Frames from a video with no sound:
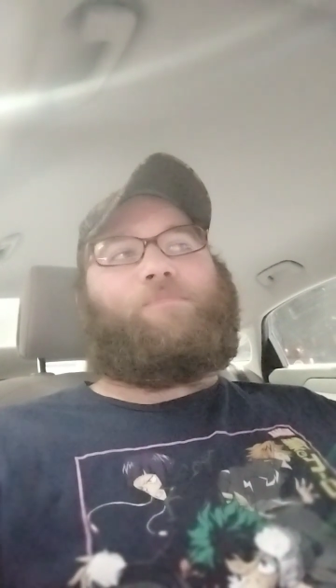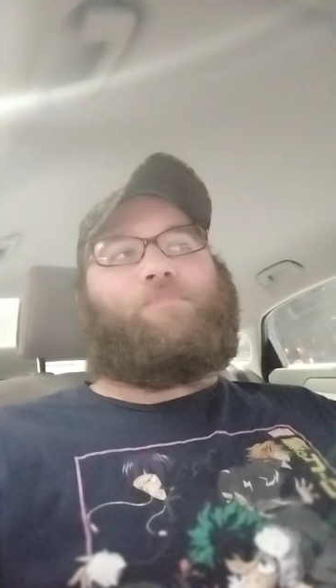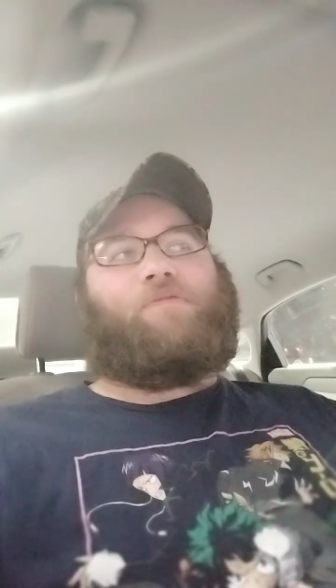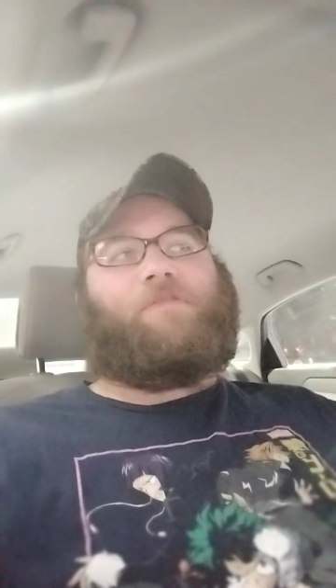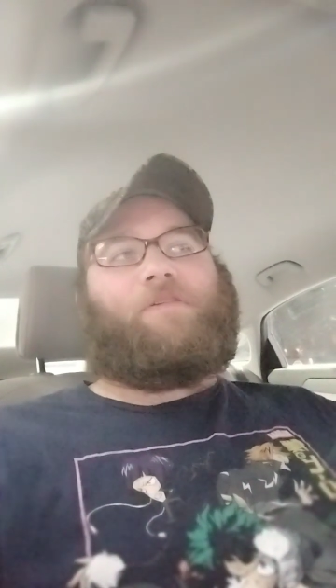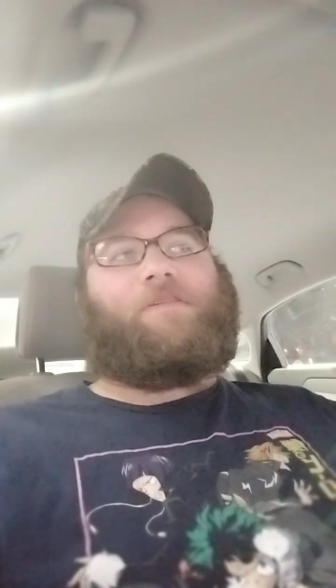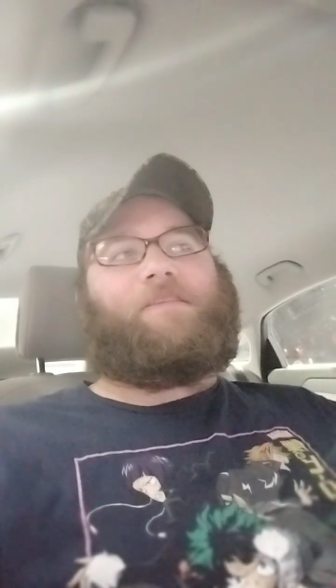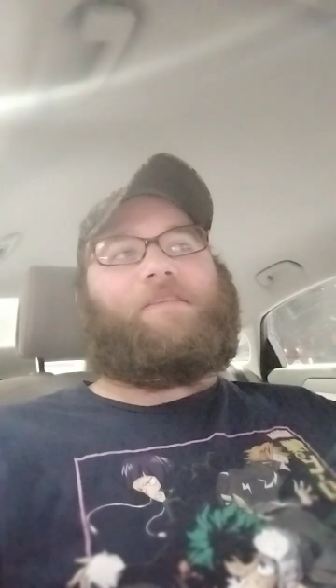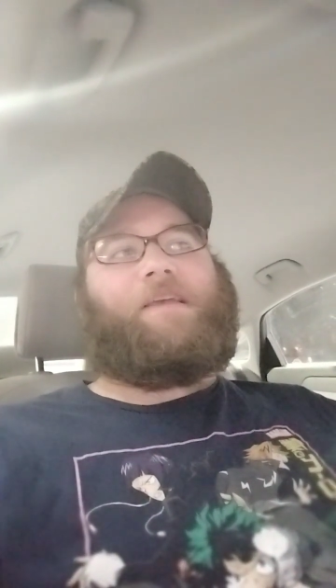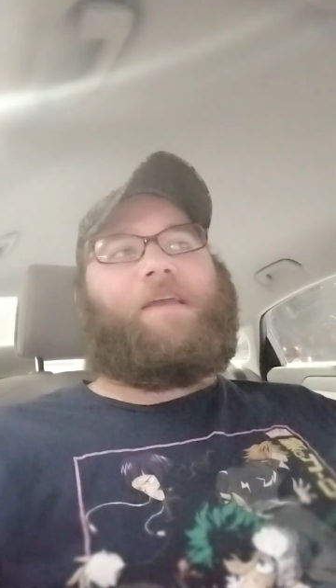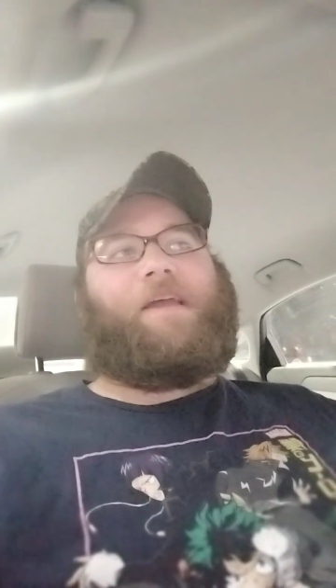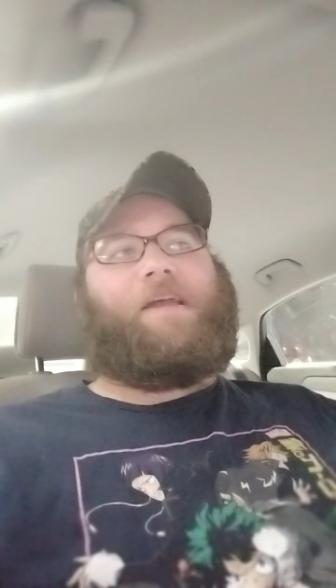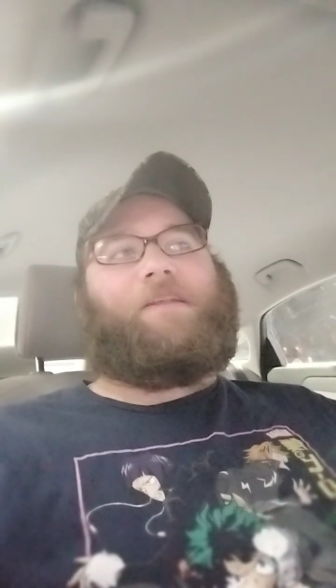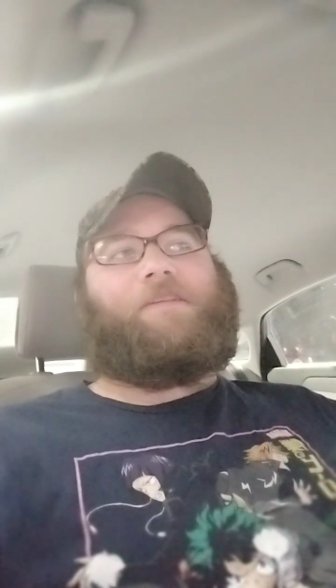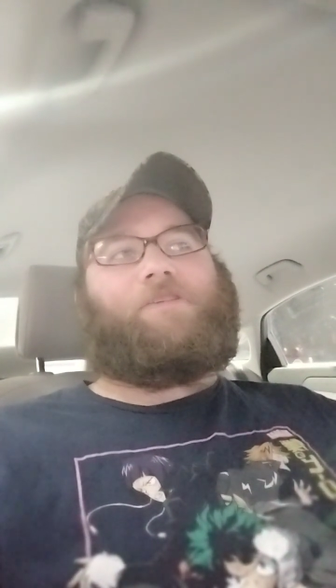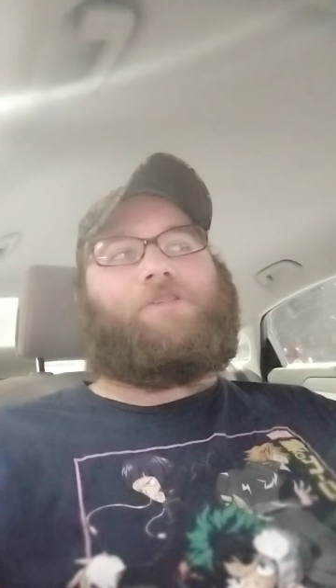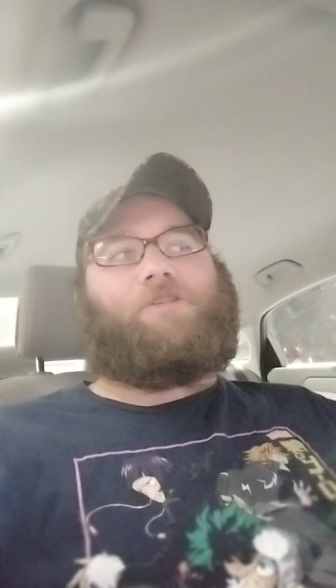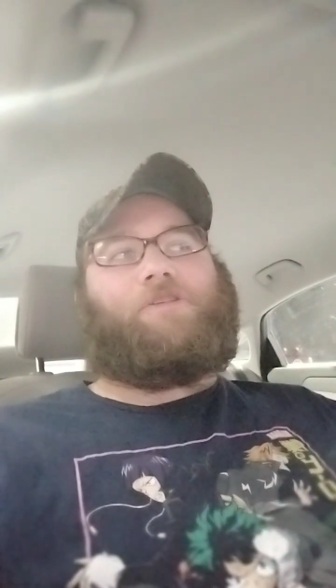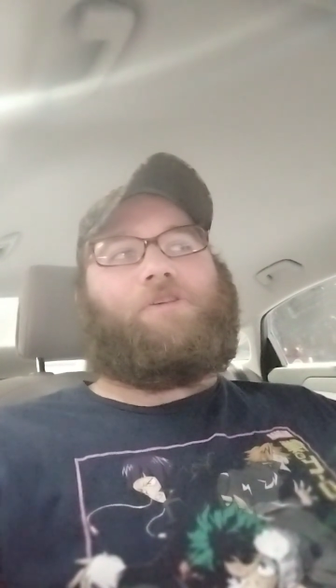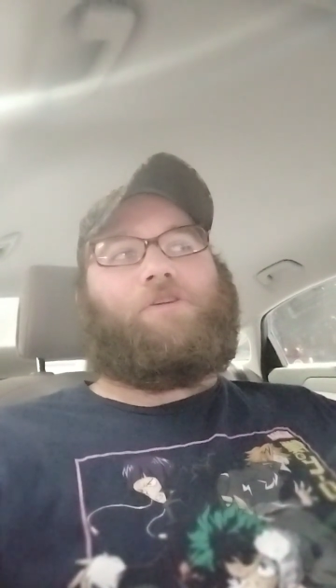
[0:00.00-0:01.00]

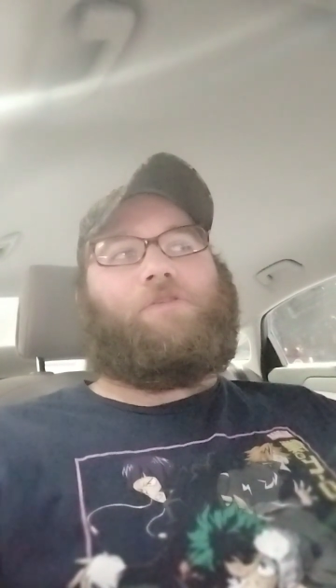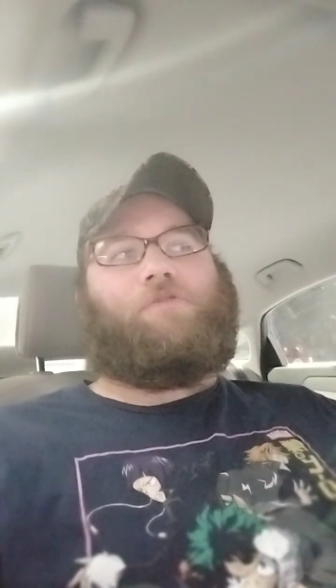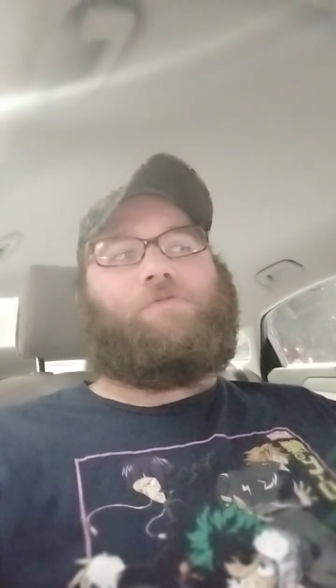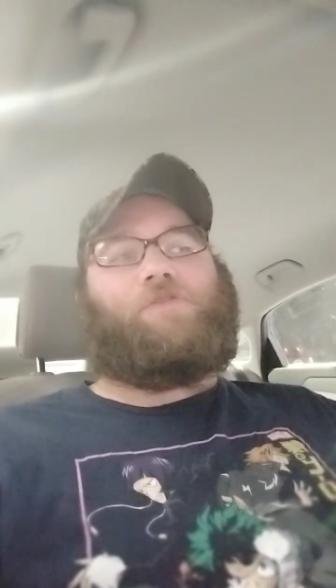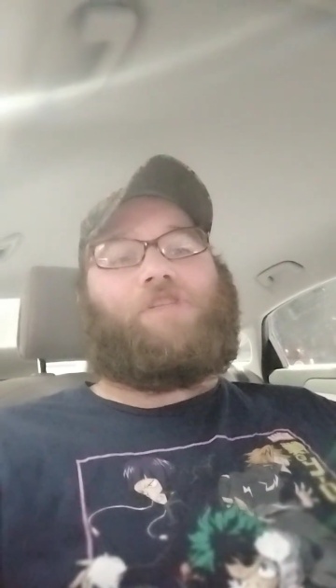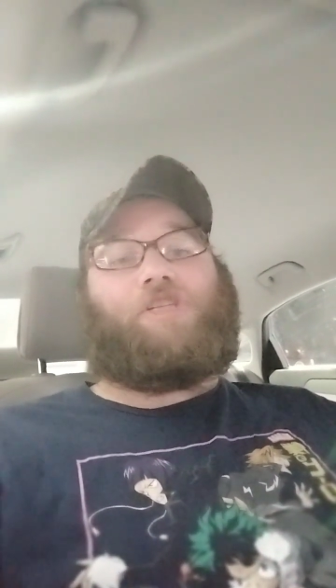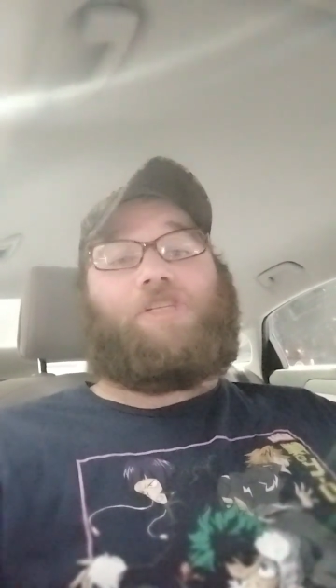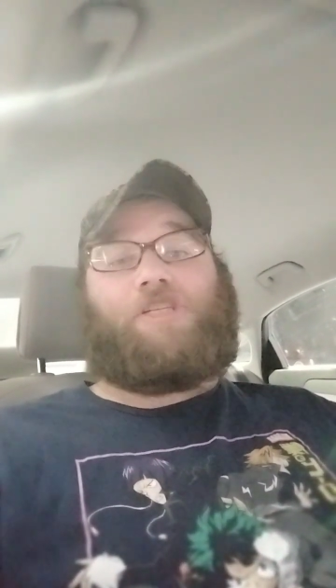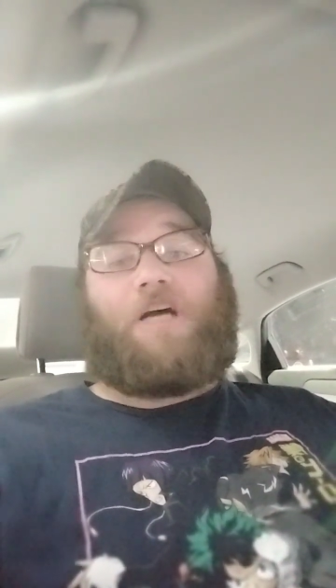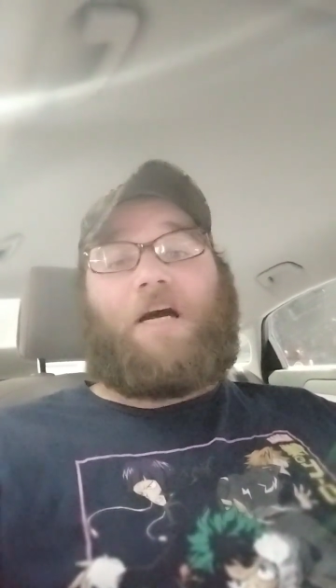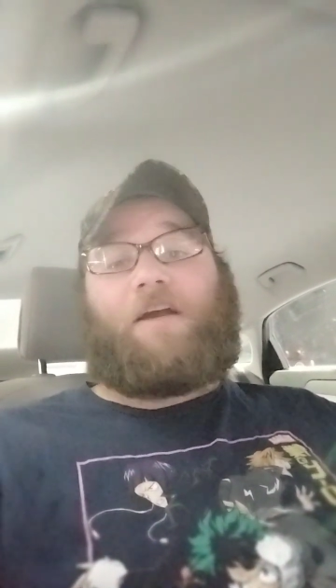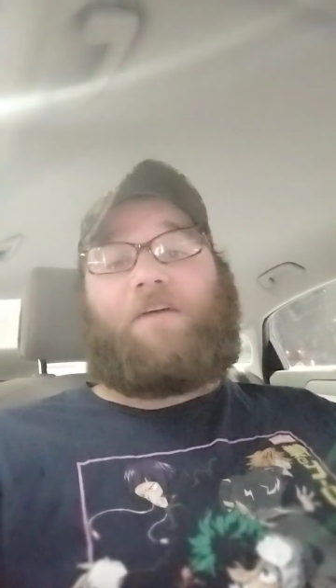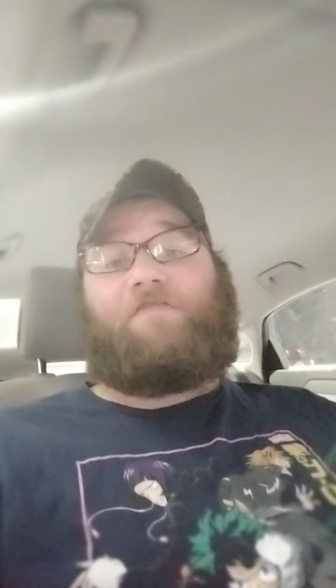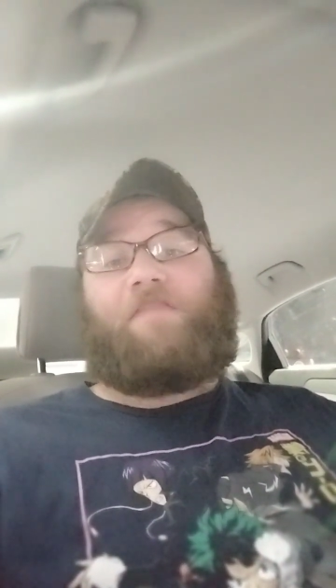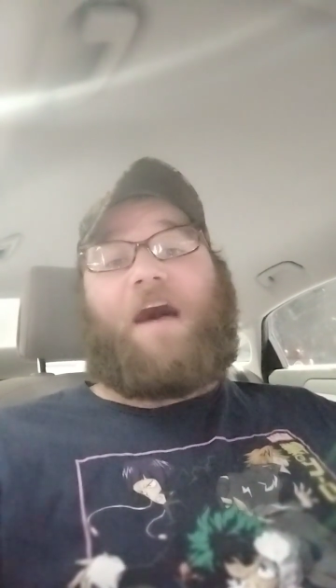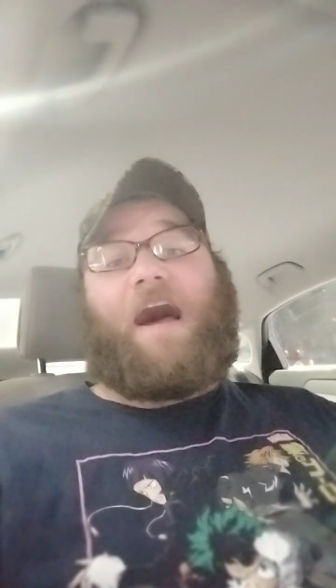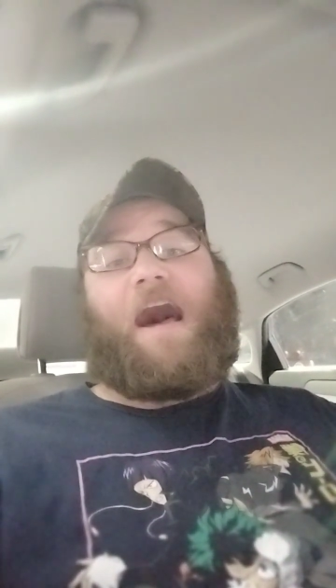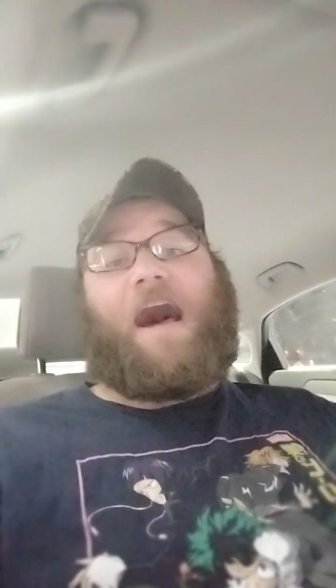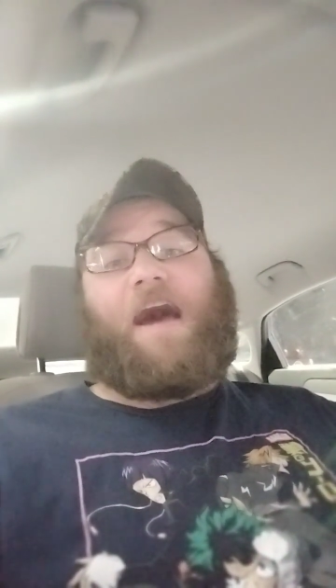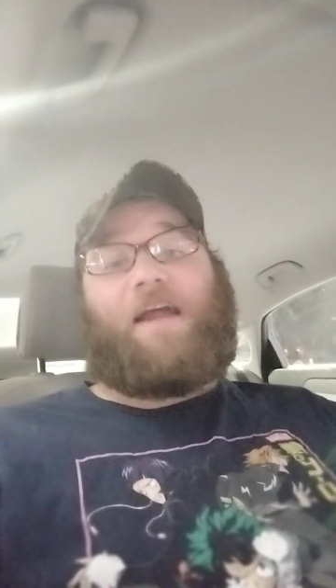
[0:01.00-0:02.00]
proceeds to suck
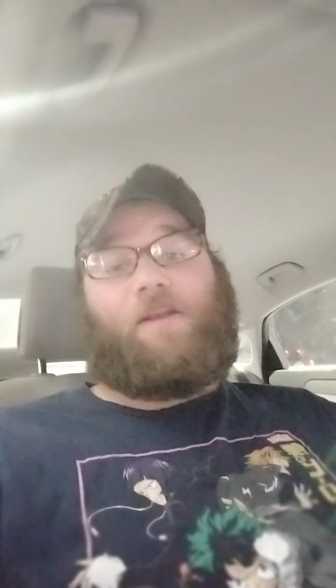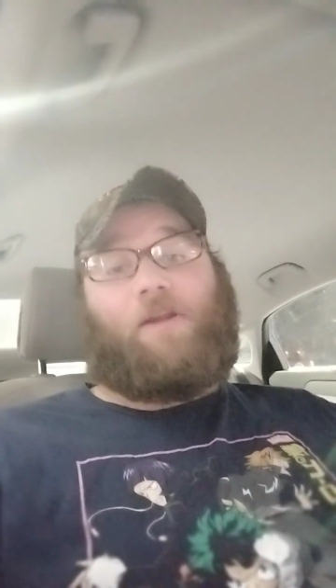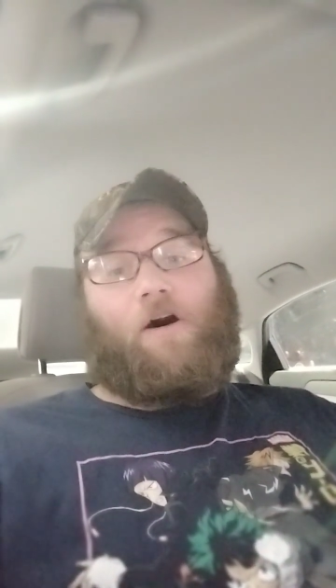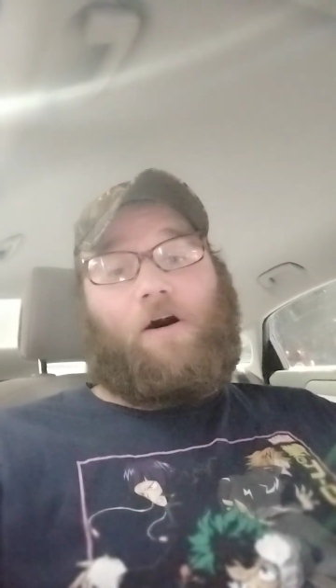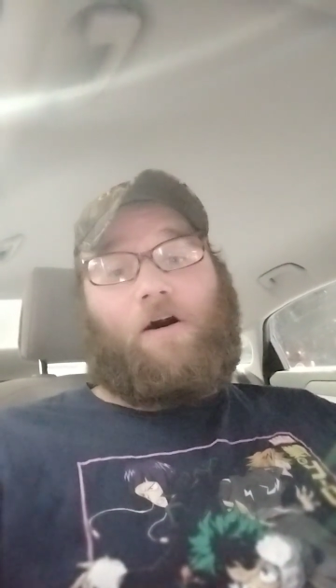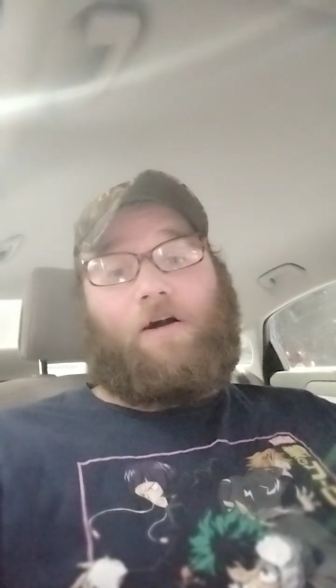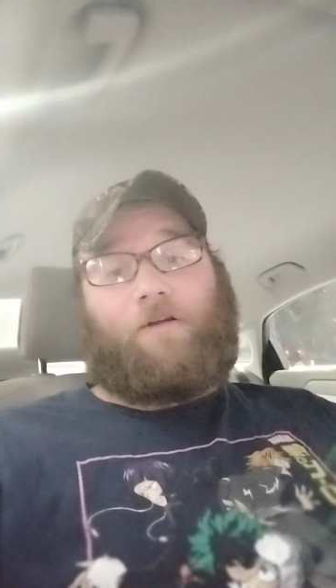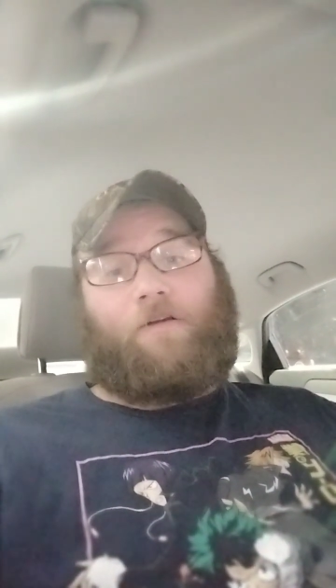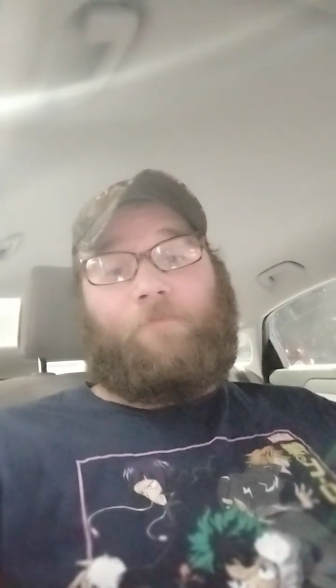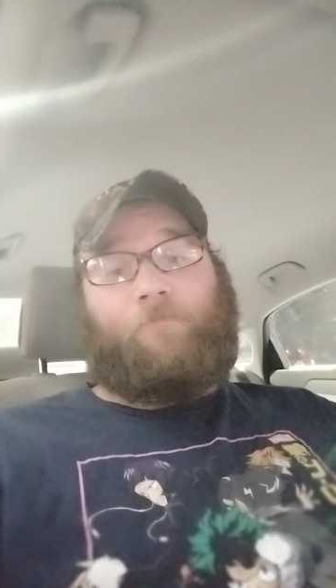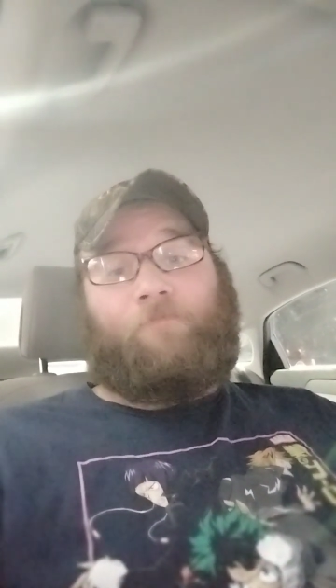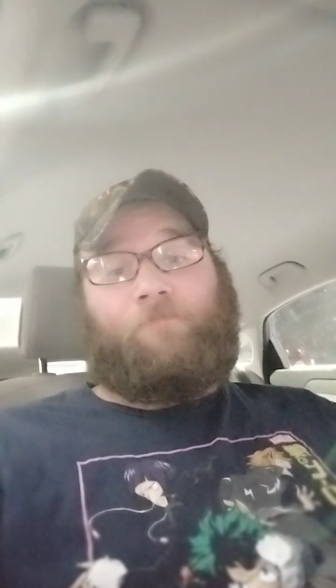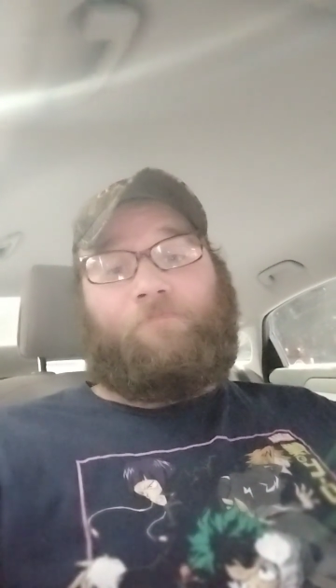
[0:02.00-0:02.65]
the hot dog